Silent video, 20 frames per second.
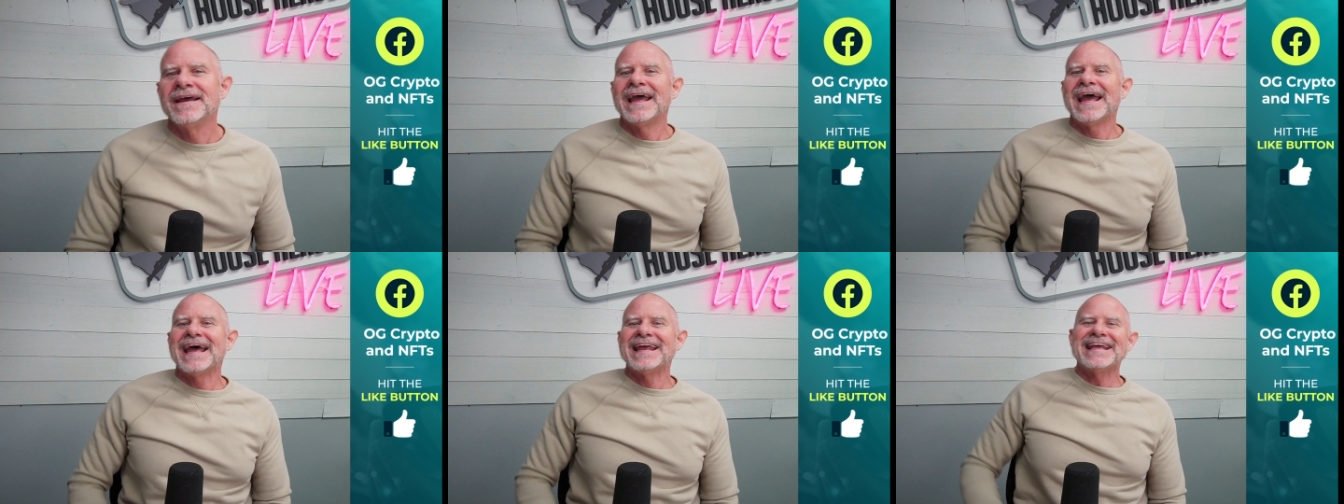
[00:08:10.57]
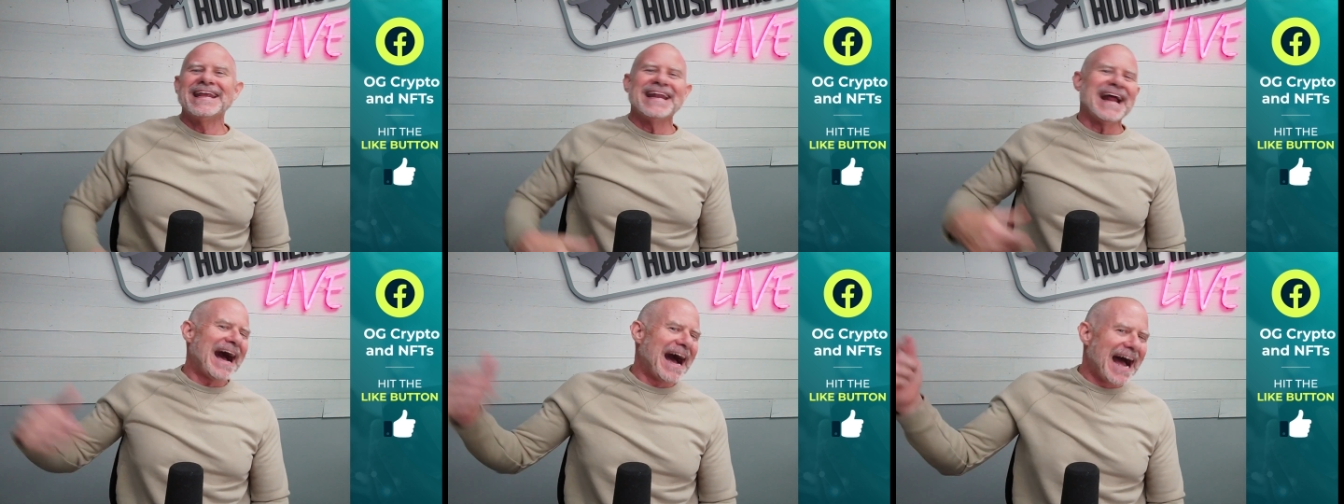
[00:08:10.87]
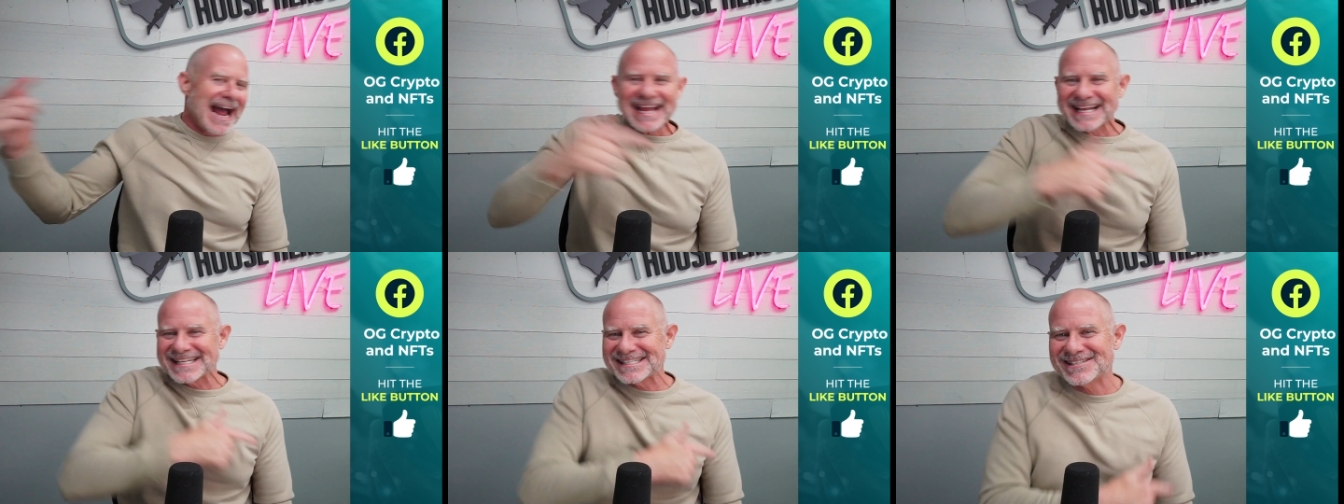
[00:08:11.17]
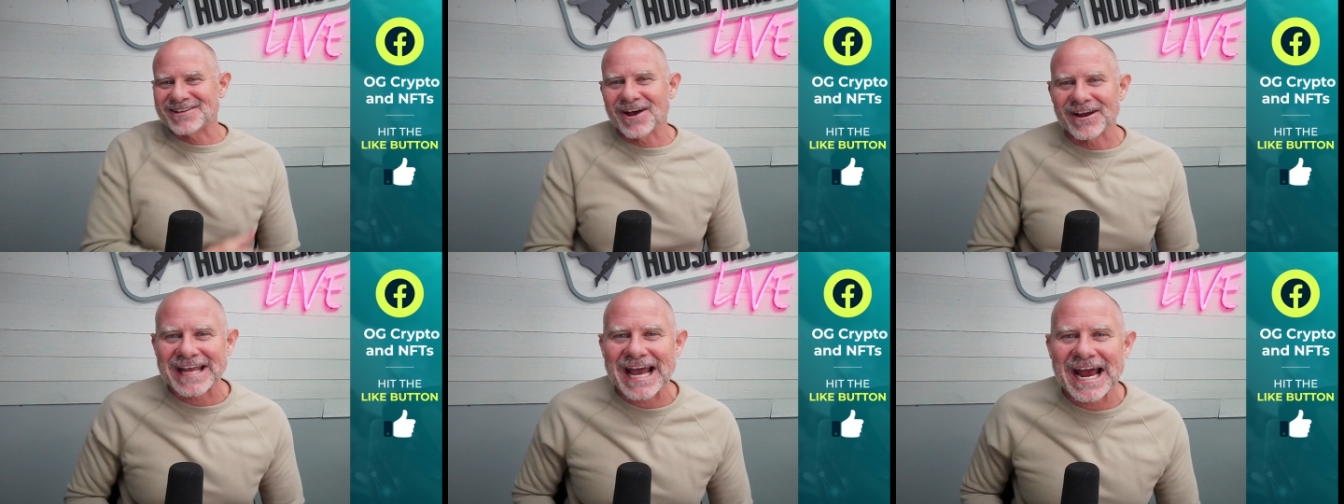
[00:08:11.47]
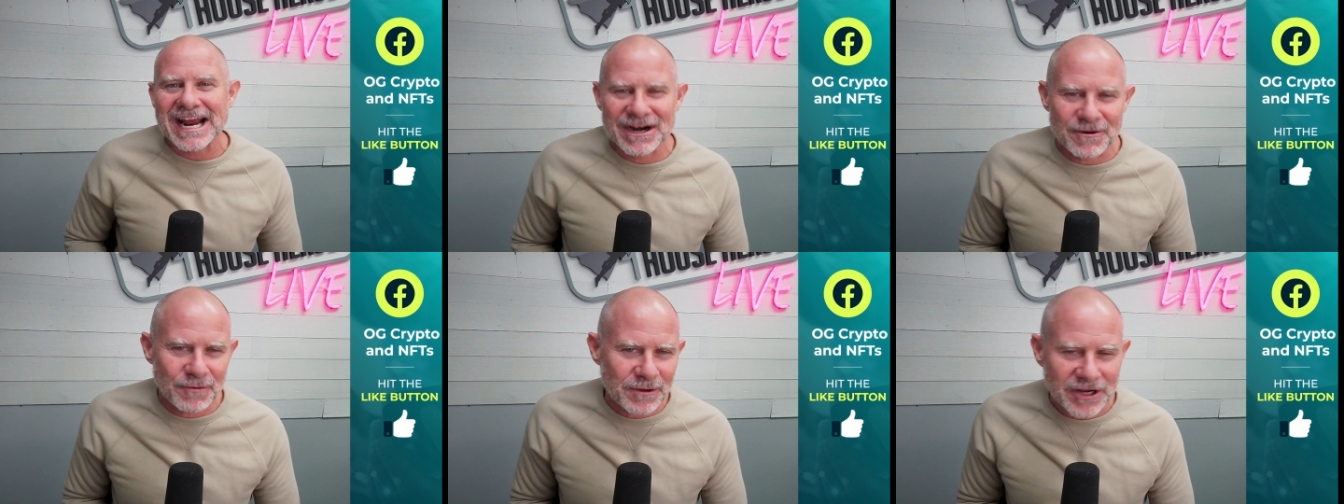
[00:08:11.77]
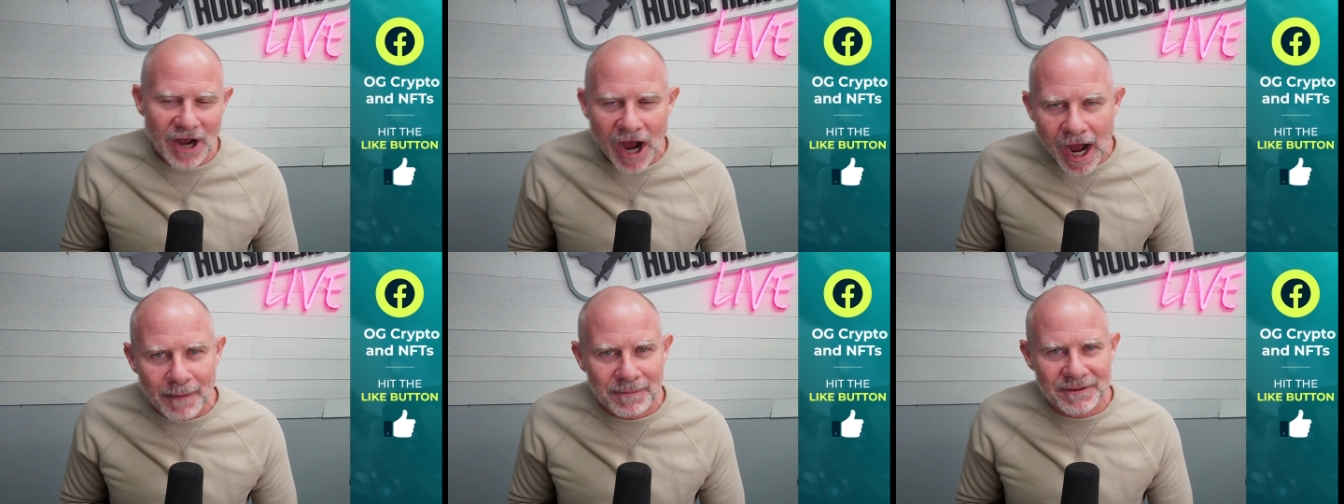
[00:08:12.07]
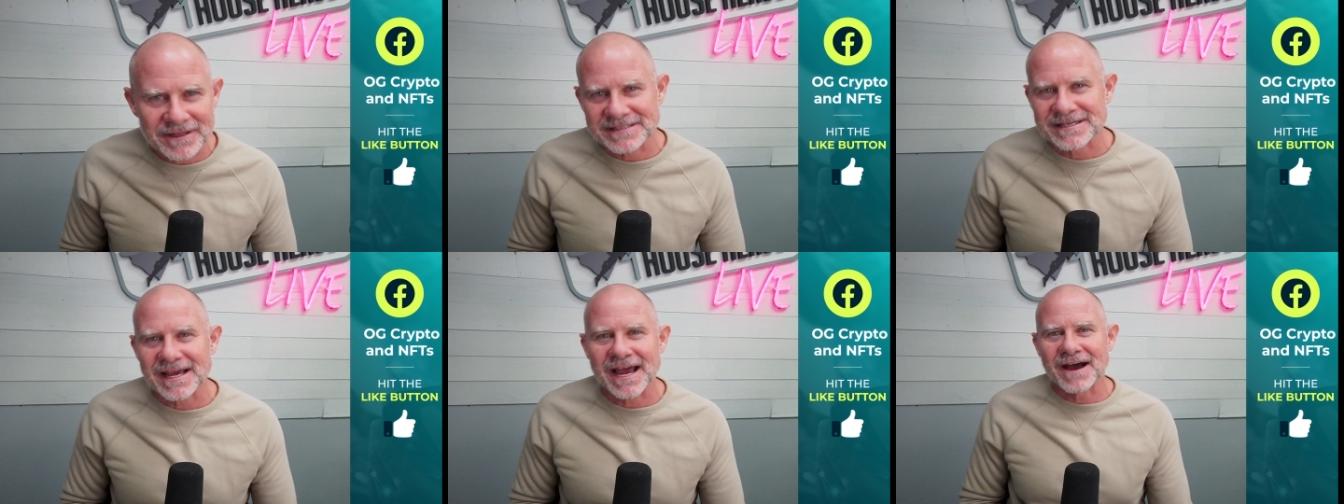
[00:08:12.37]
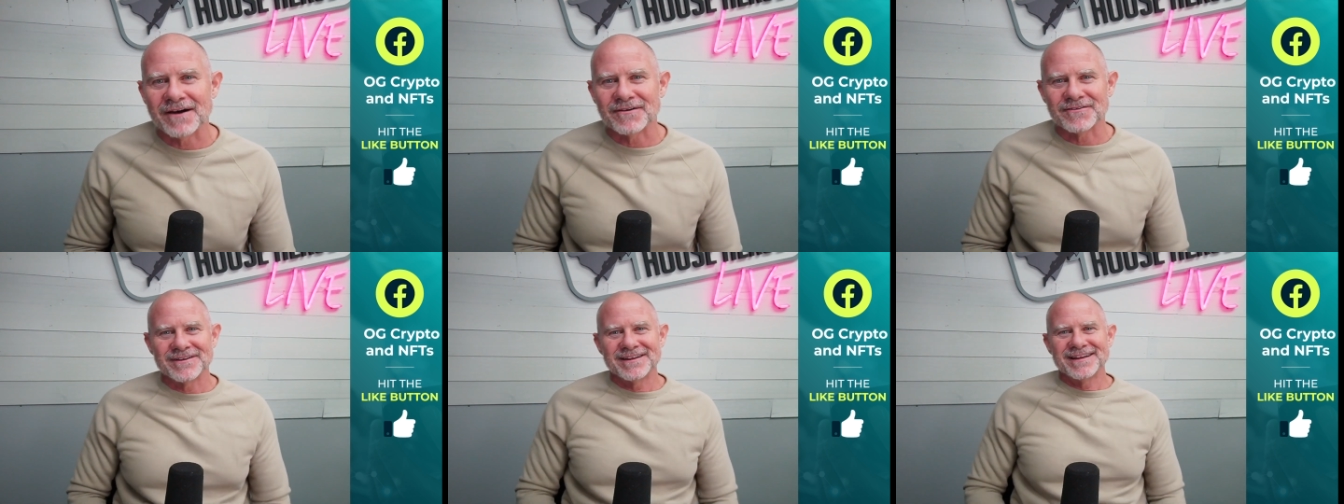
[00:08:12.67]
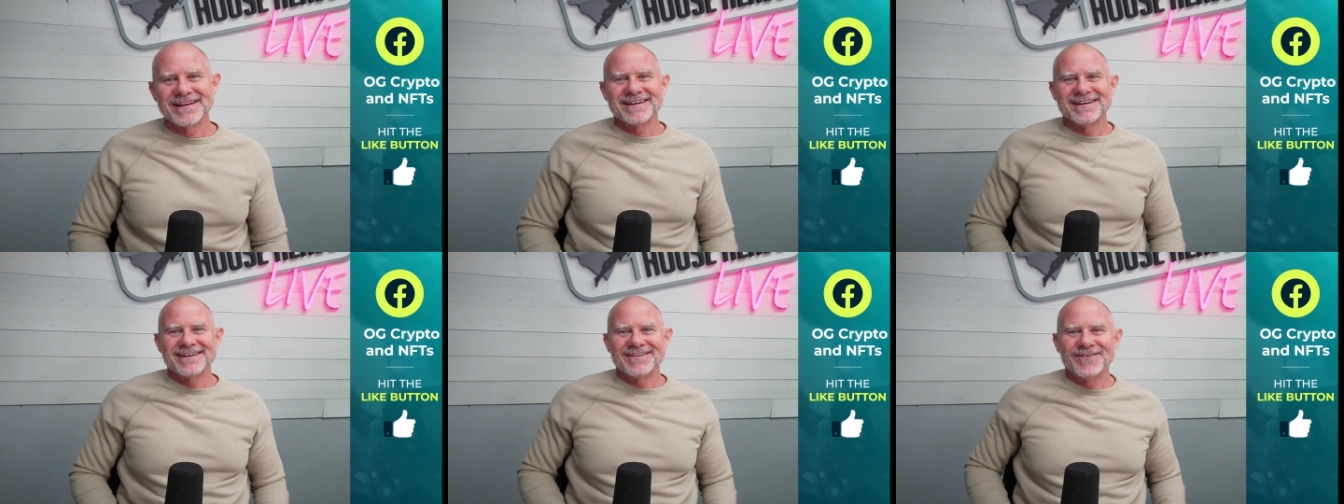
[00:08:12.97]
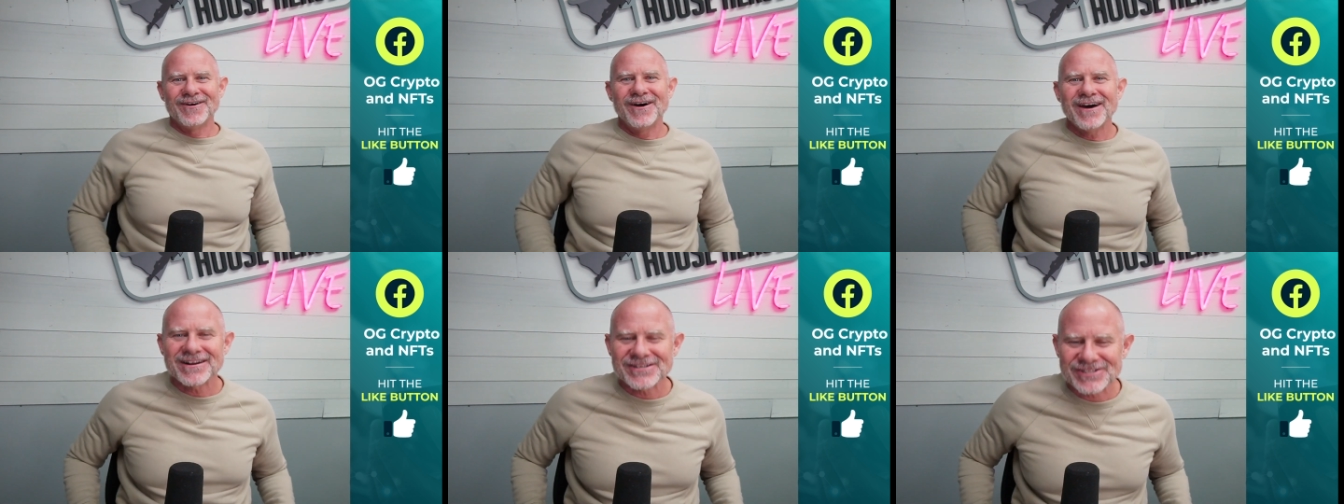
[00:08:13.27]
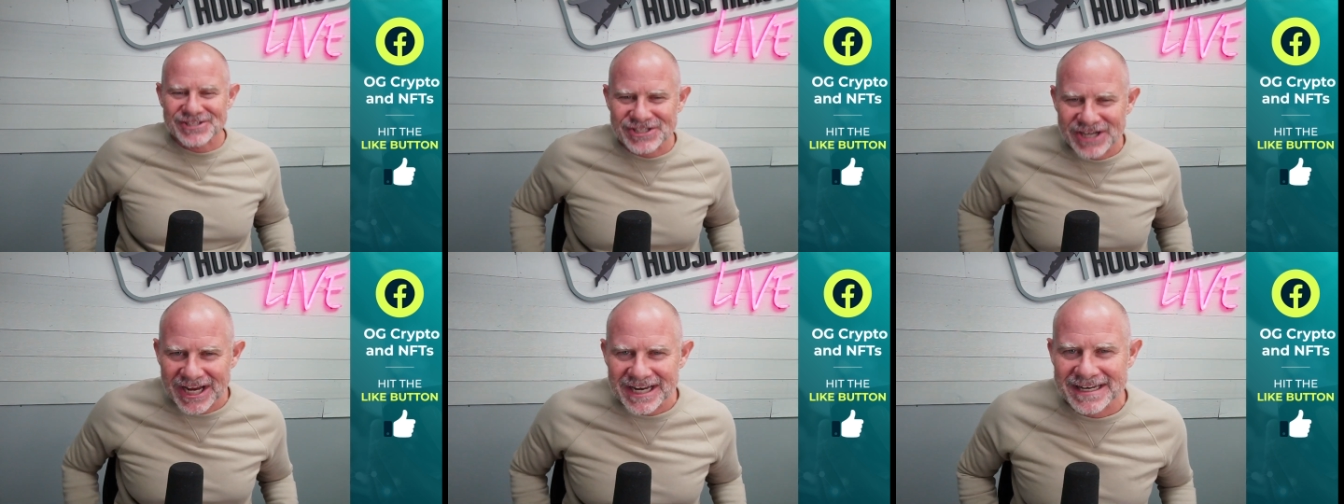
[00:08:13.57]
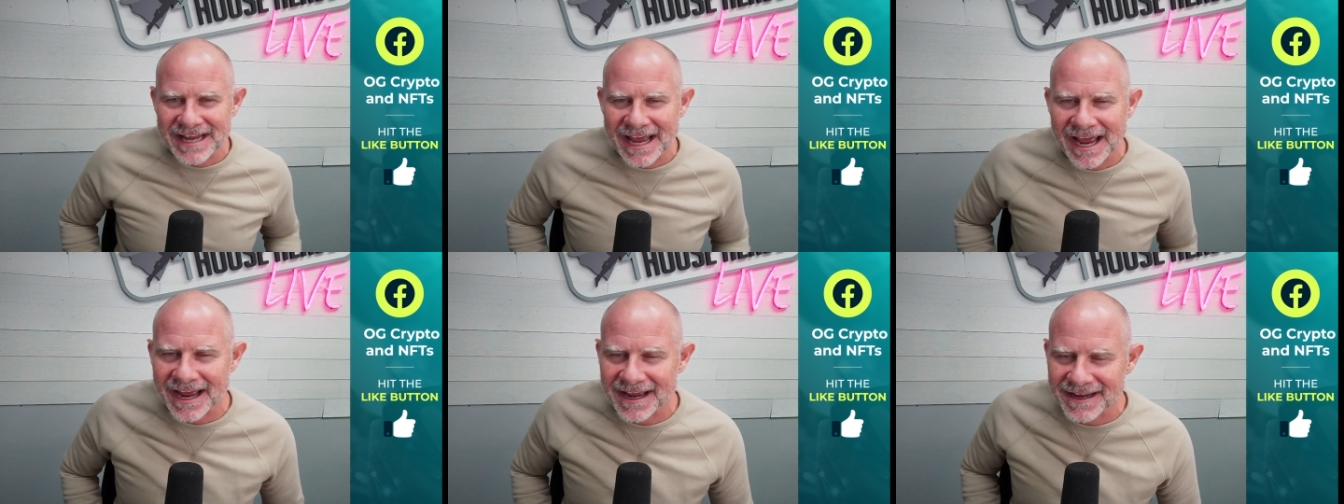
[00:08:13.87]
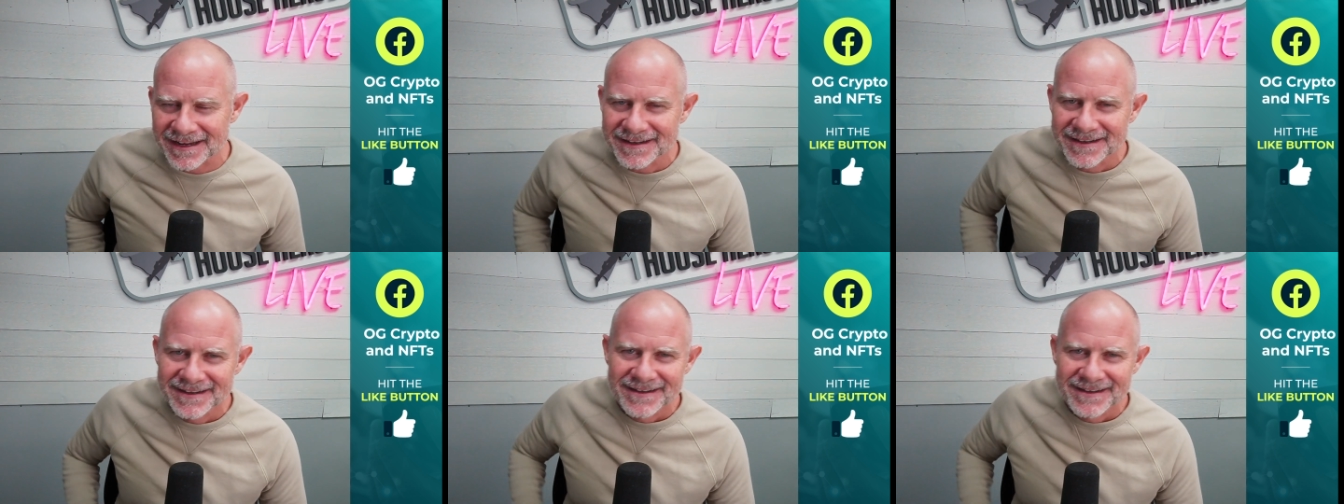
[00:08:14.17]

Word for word: And then I get stuck out here with Goblin Town. What a shit day.